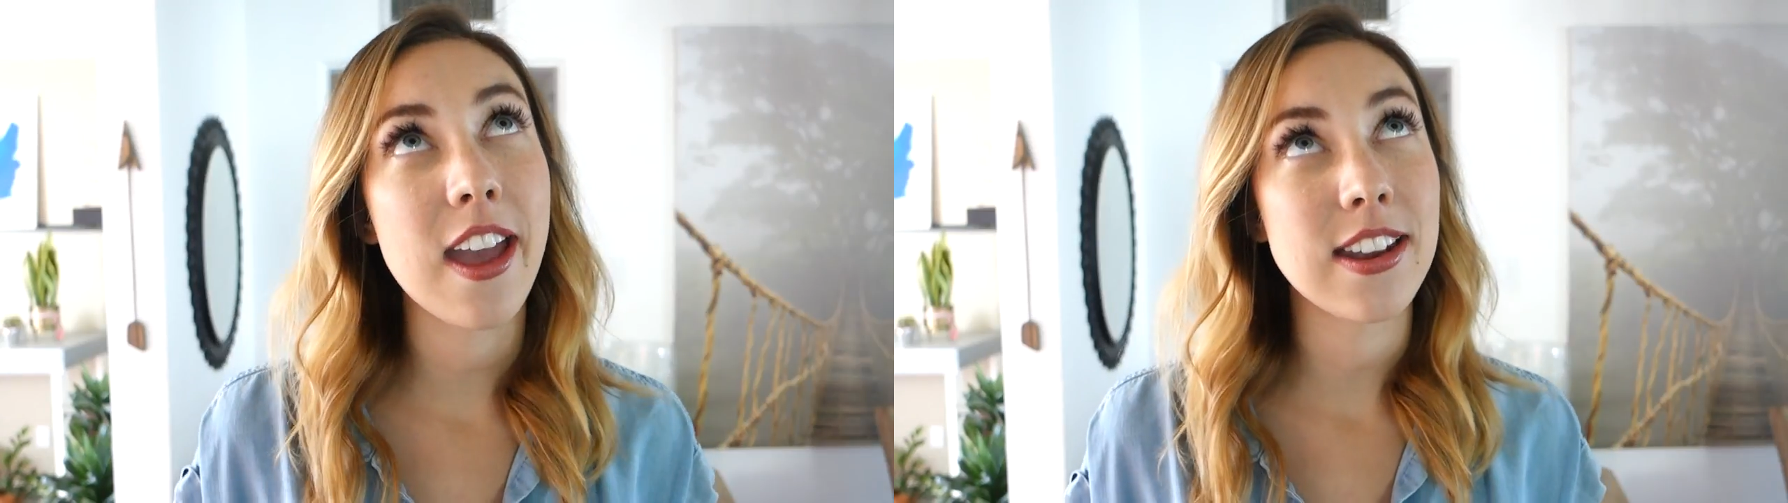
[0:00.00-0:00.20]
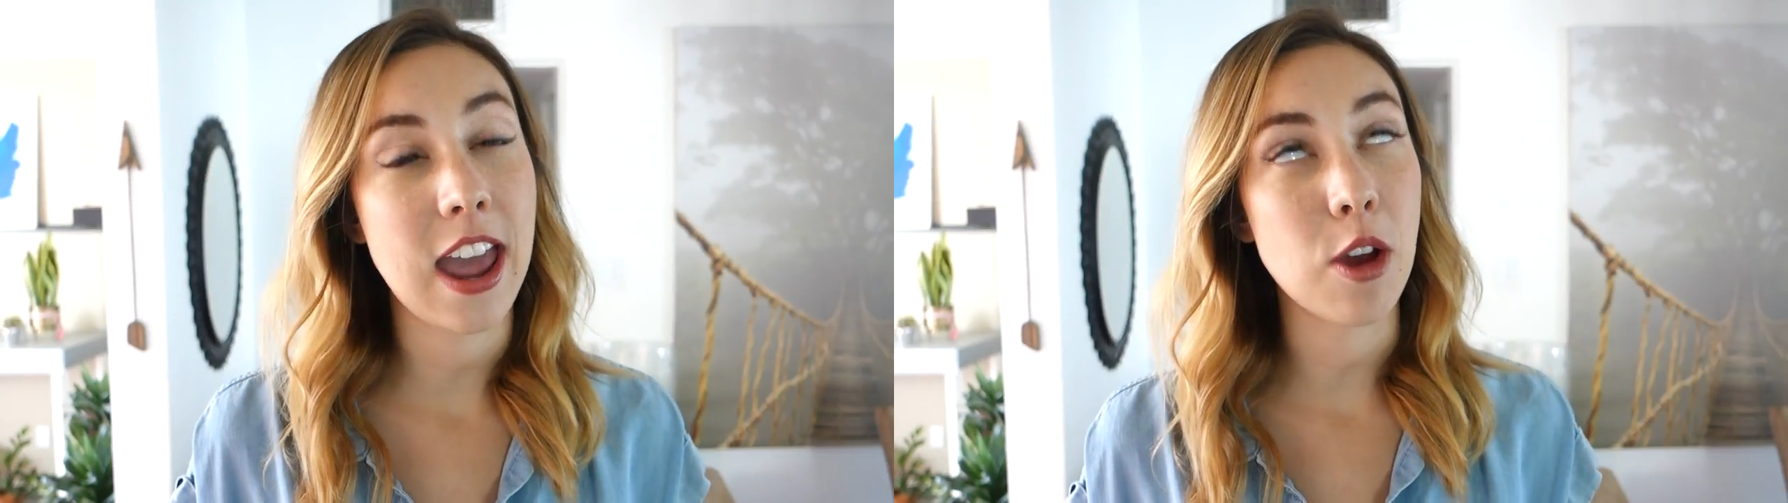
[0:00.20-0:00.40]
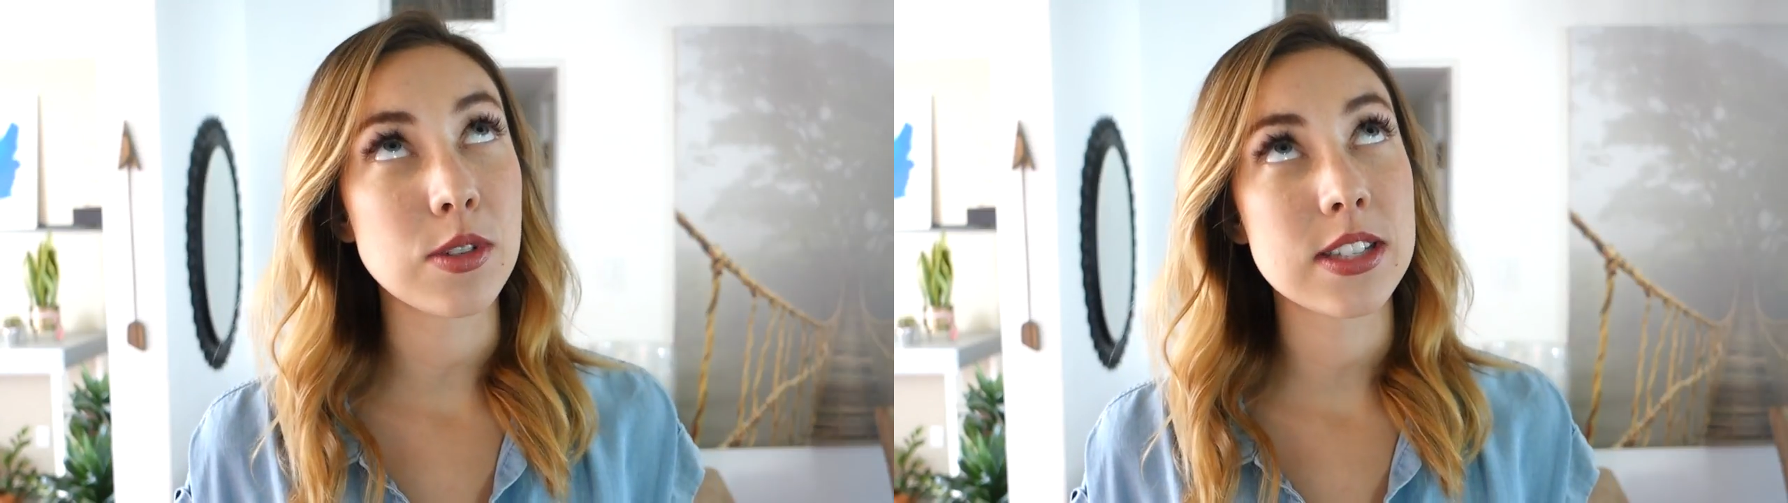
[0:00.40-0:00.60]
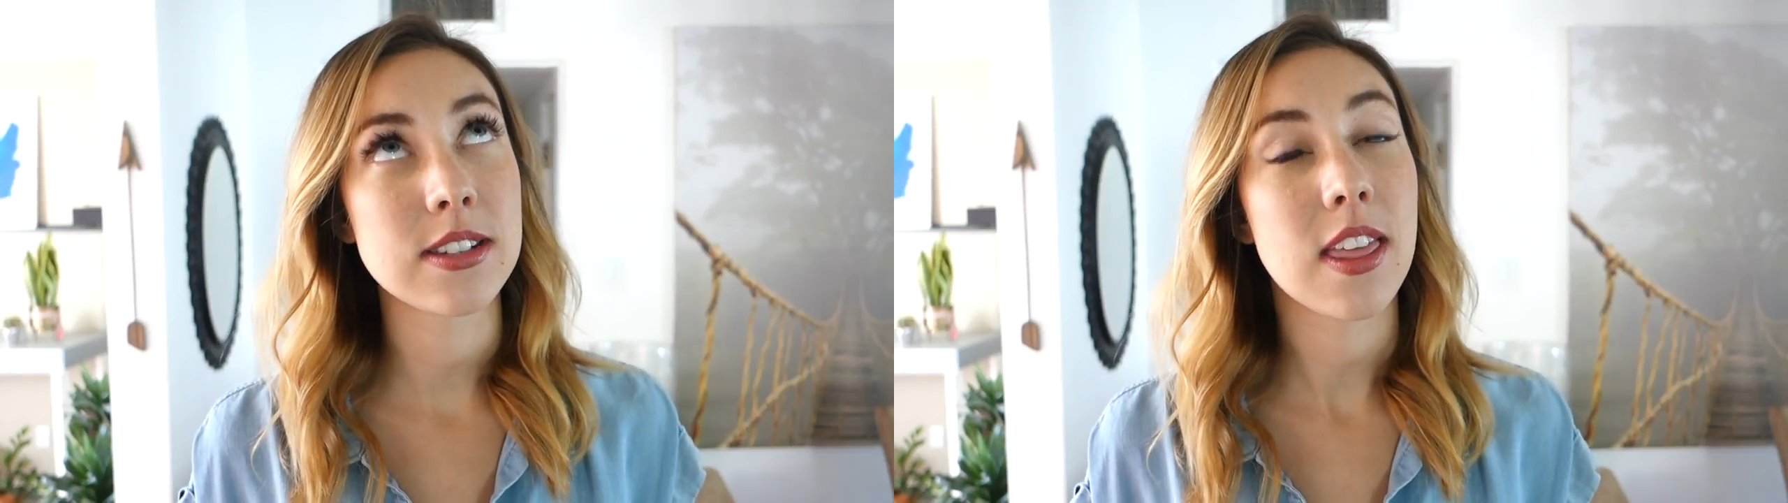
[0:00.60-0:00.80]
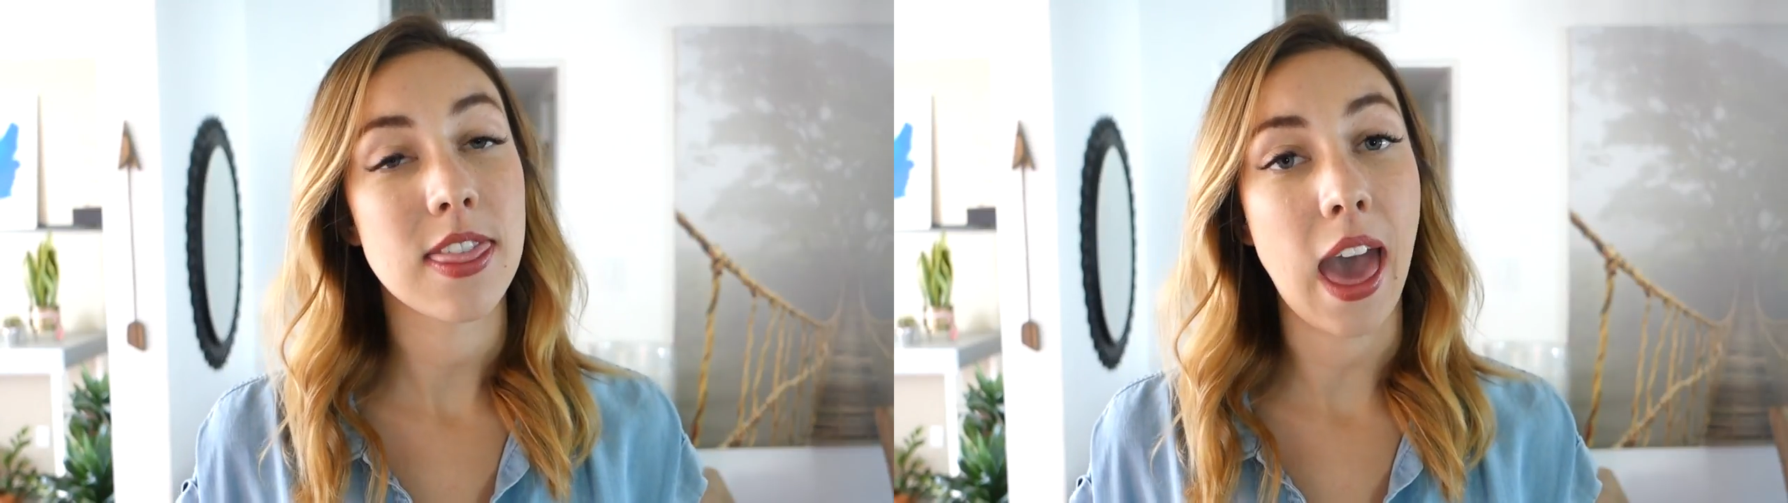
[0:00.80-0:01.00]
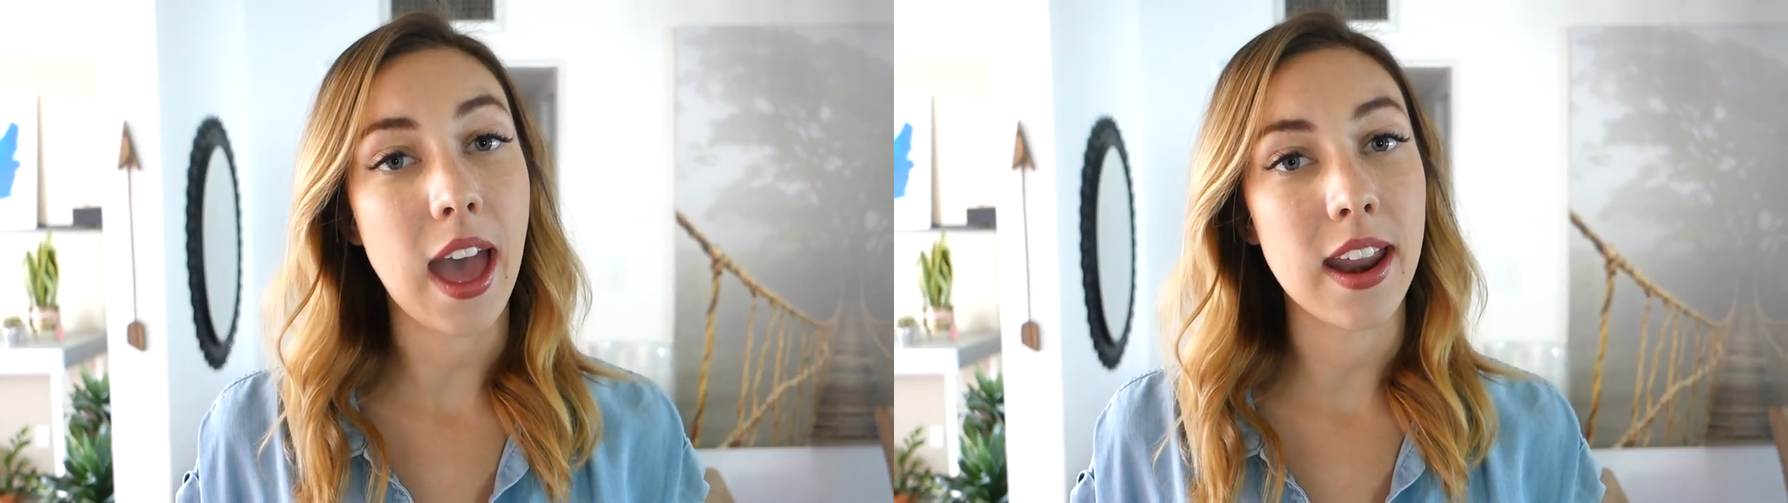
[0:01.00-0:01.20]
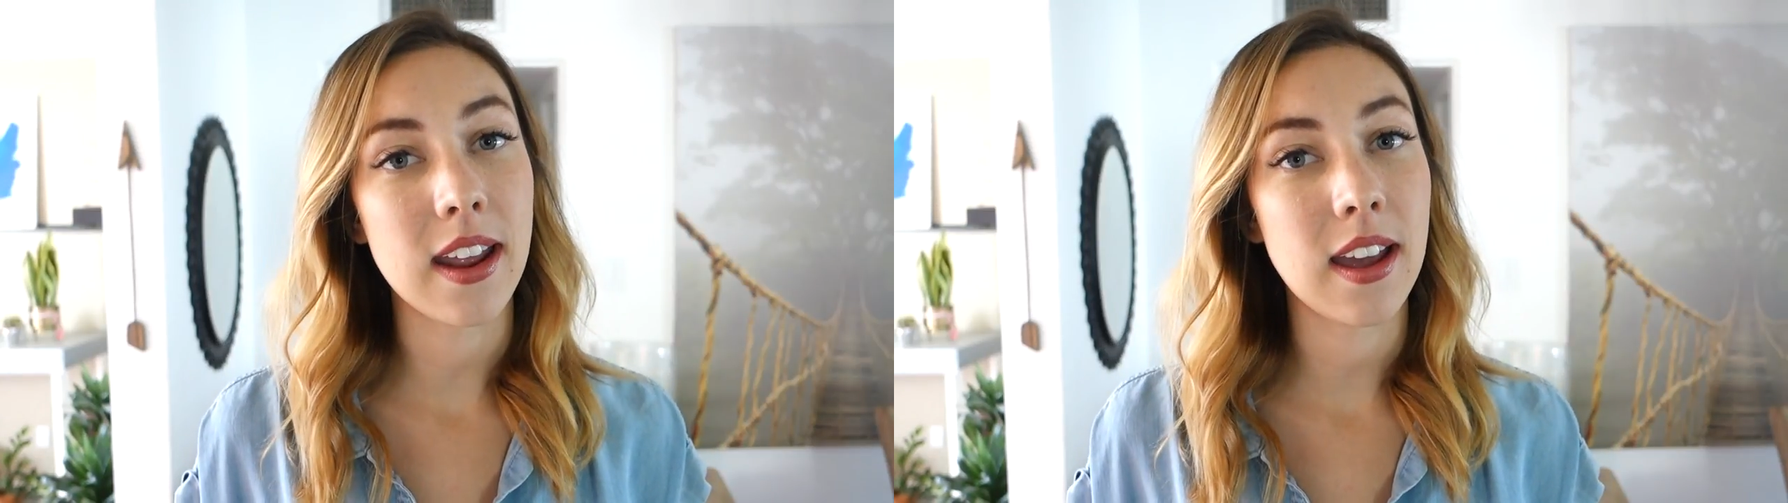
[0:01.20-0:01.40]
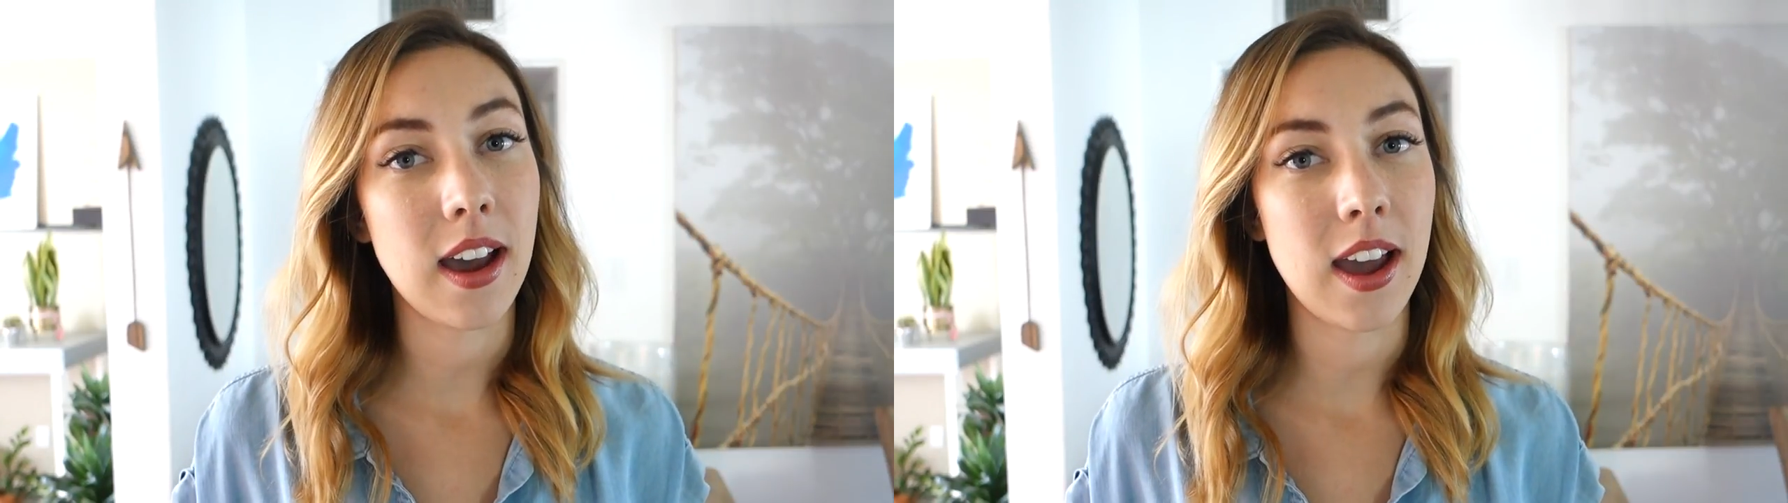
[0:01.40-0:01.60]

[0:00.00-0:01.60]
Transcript: announced that